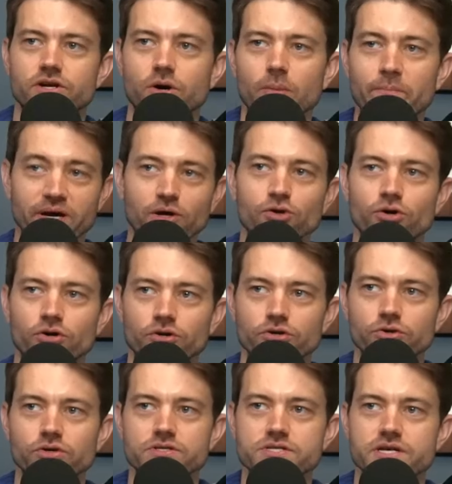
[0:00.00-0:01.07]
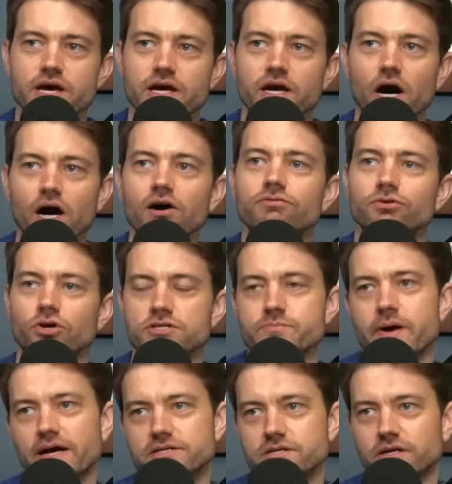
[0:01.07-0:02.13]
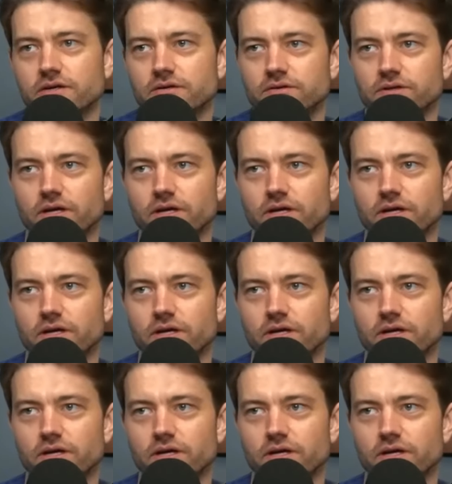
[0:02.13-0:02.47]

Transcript: You know, a pillar you could say of looks maxing.